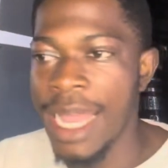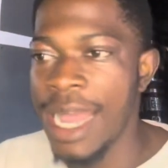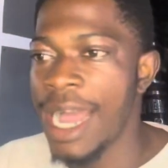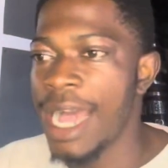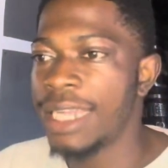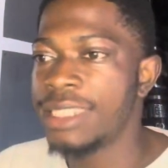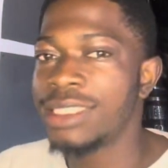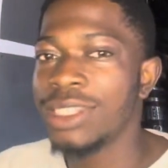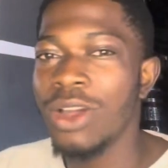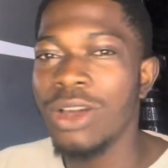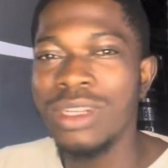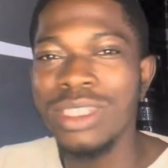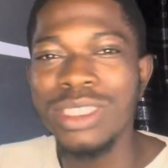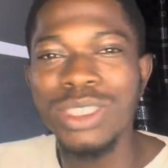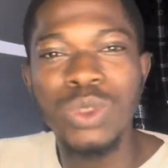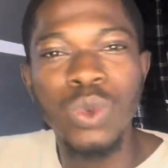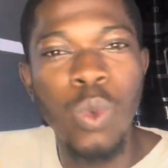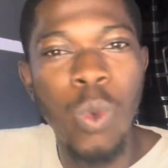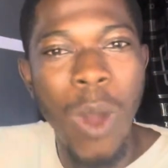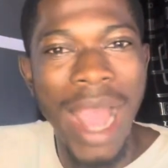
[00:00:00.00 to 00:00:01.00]
and the second
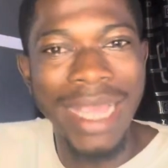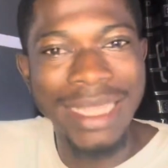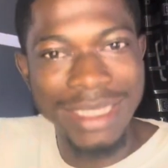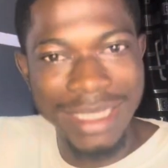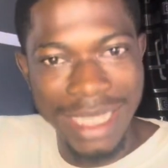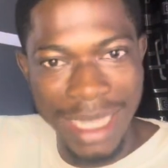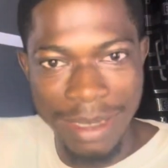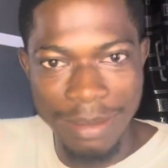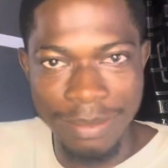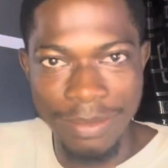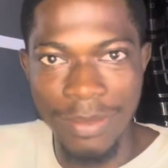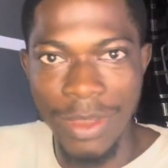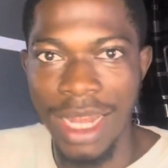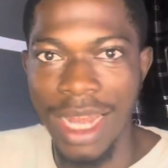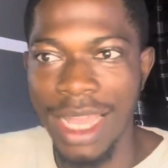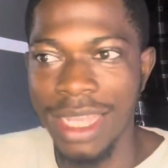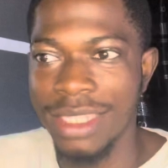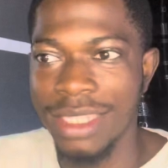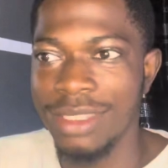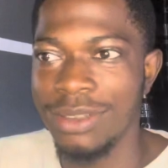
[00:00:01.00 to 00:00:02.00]
is why then.
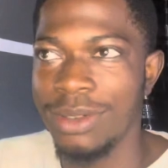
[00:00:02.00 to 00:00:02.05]
Like